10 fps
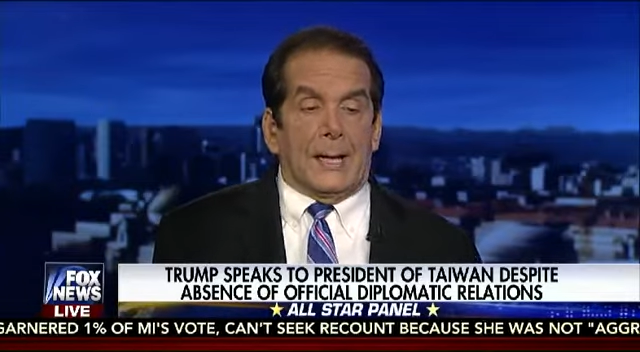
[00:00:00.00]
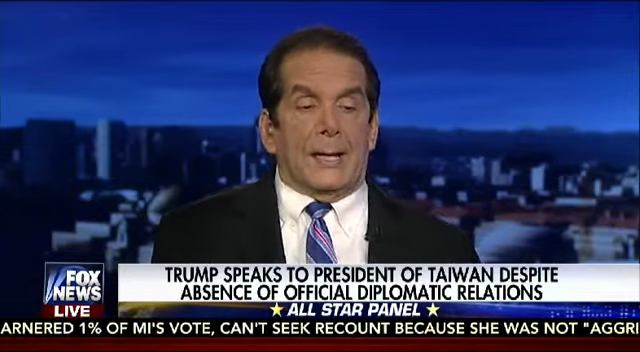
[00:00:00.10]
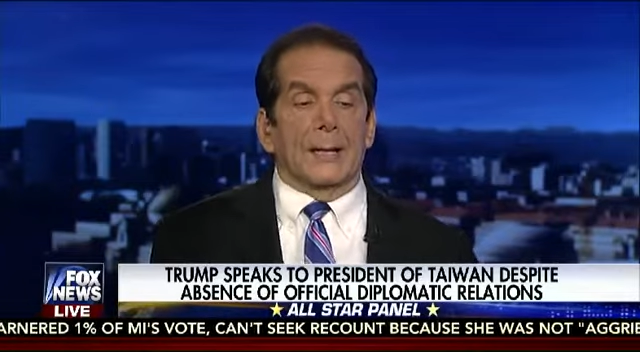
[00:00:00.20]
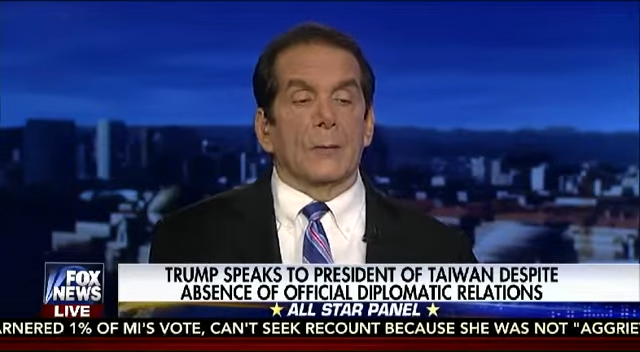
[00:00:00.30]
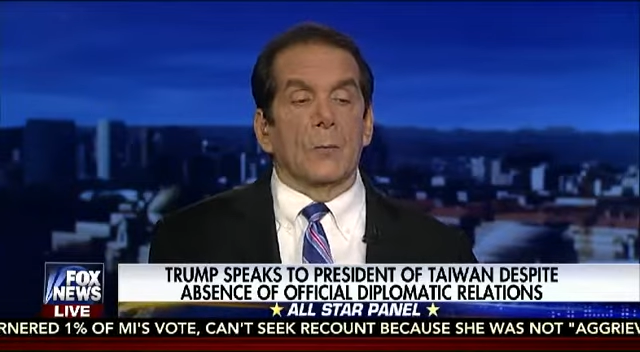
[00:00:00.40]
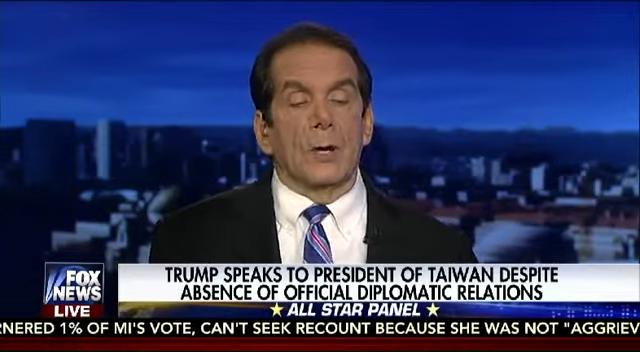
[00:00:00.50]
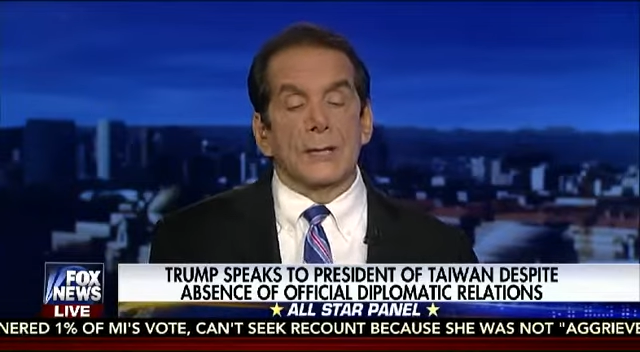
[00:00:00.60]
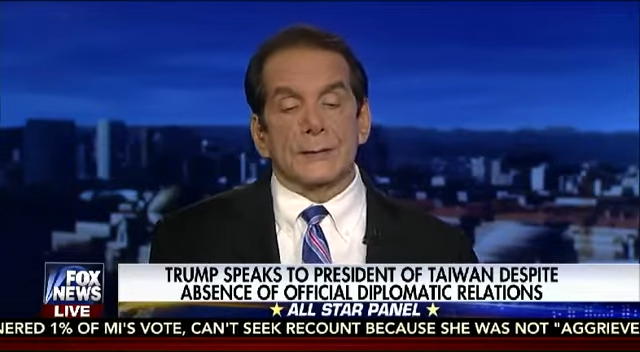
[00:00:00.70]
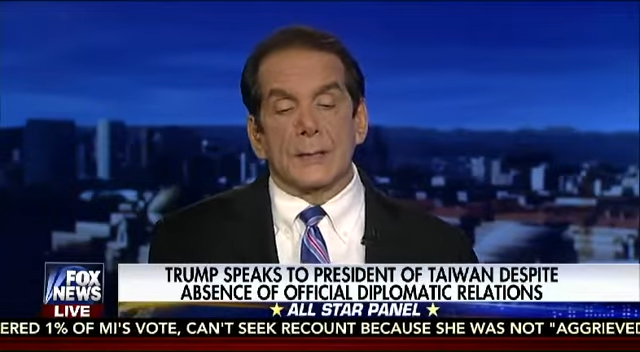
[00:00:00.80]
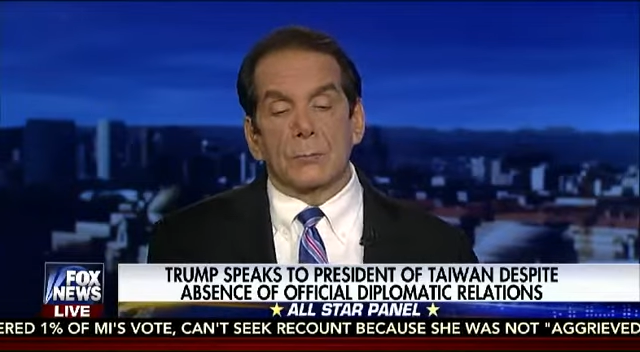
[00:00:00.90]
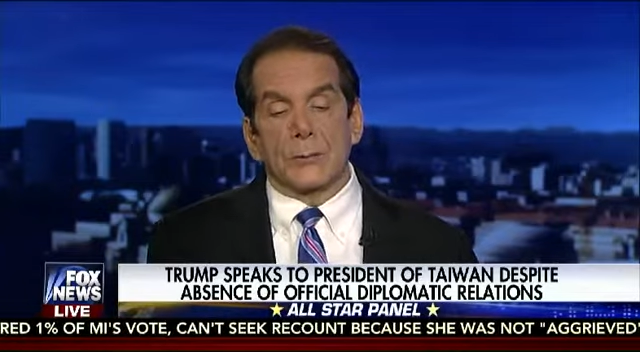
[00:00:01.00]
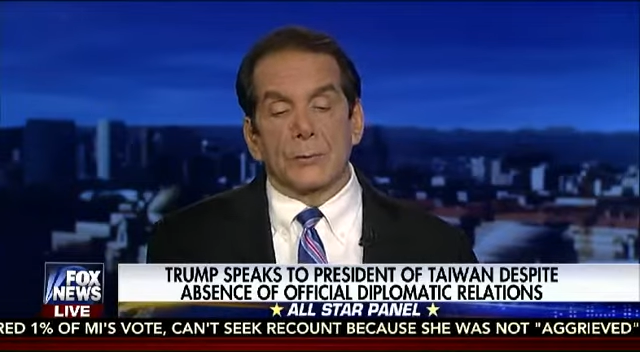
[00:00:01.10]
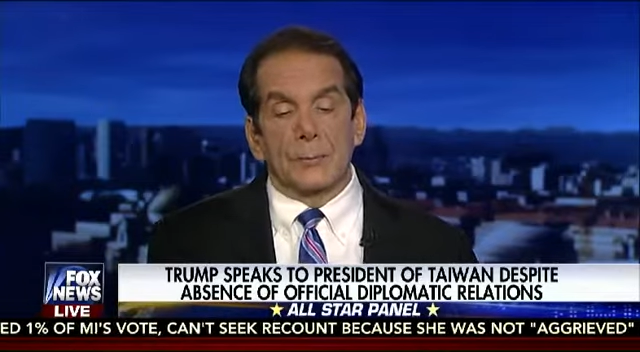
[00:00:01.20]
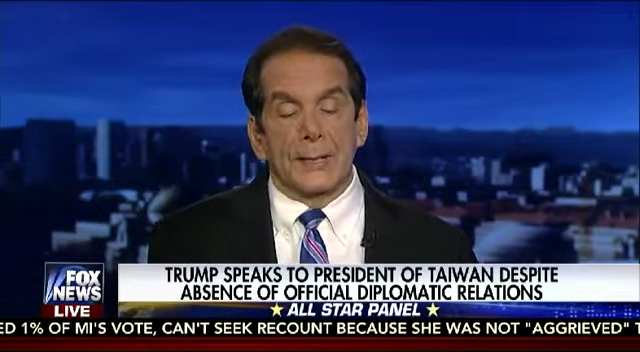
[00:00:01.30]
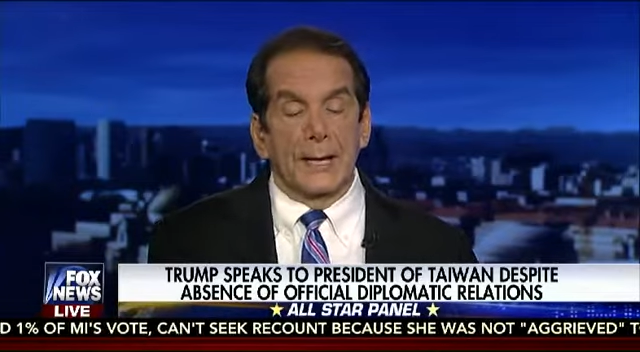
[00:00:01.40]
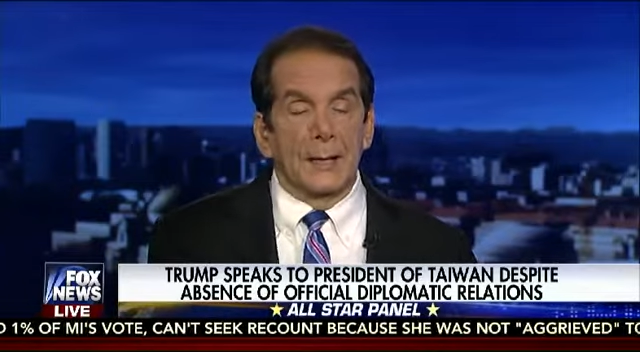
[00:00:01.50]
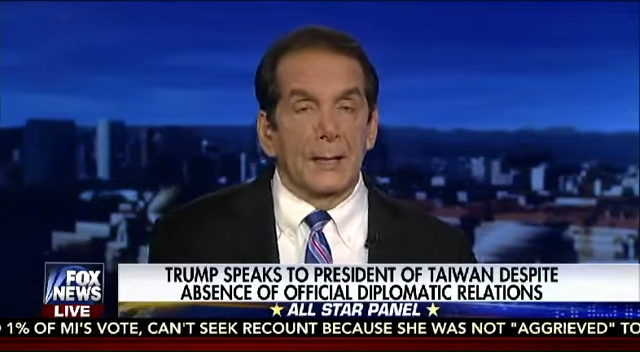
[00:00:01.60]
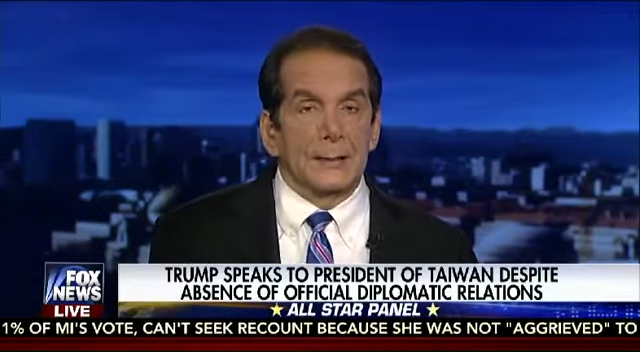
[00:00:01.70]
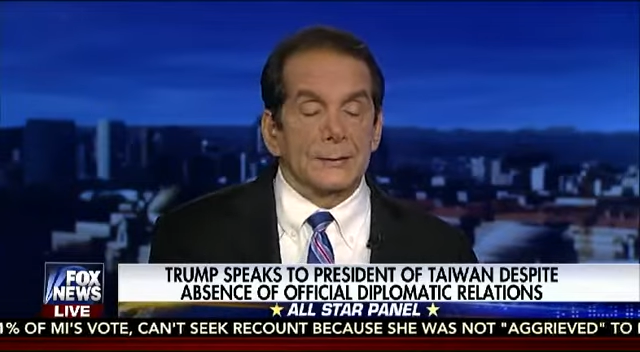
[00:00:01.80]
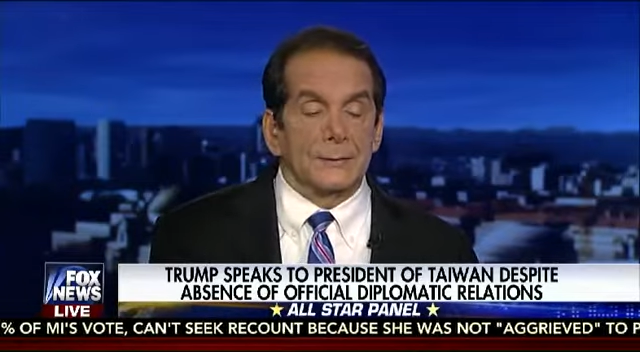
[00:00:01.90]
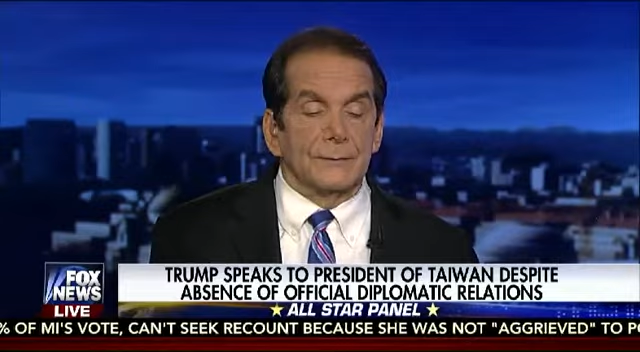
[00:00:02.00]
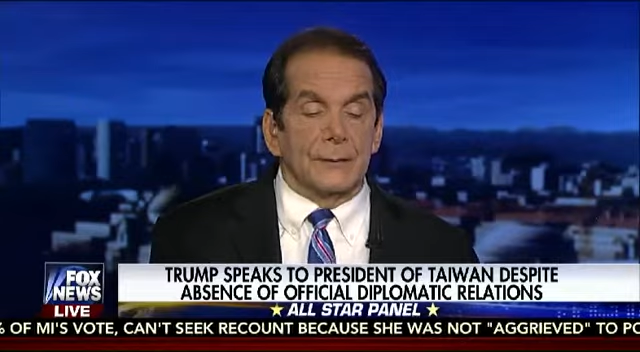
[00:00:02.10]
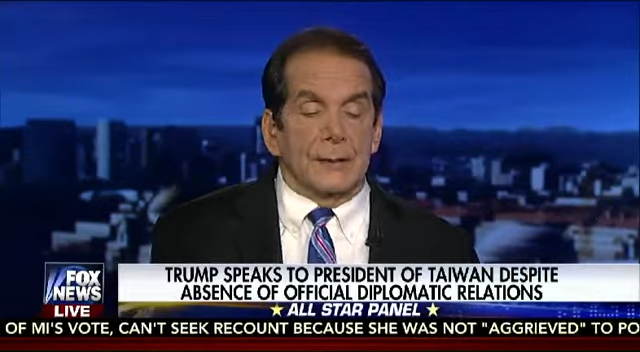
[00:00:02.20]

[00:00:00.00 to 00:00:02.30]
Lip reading: and it was that we would be allies of